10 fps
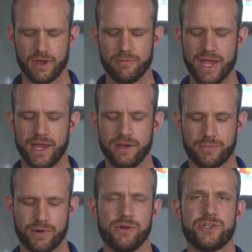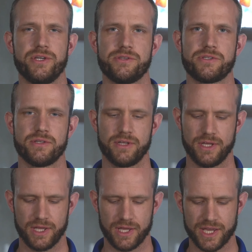A man approaches,
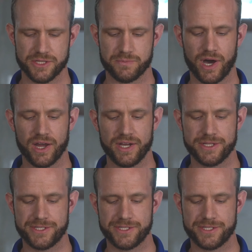his body